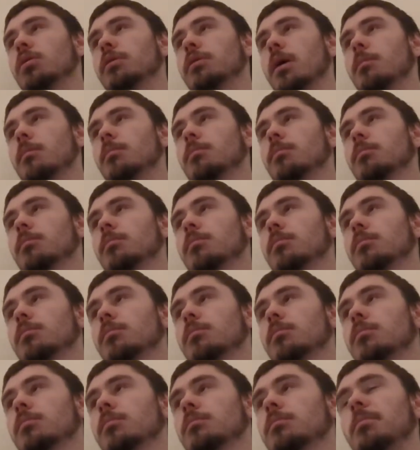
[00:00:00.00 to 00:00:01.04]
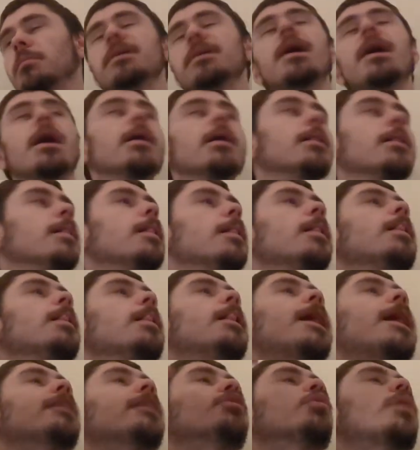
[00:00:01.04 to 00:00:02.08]
But yeah, and so and
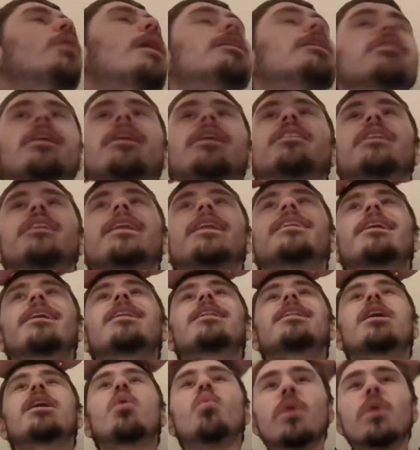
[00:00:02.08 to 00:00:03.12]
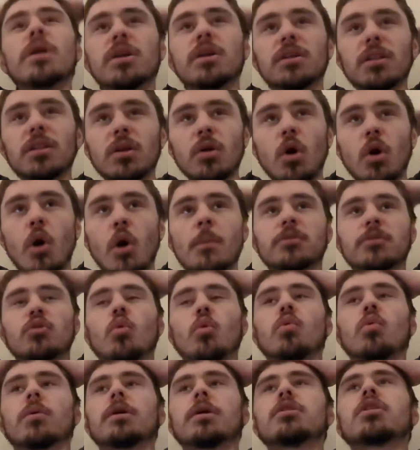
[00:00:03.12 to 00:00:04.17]
it's had like a weird, almost orange color. Cause I
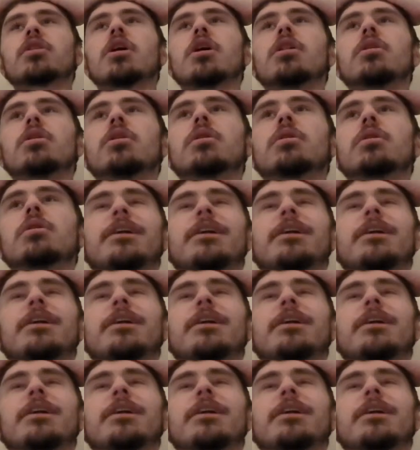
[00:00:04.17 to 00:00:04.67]
didn't want blues.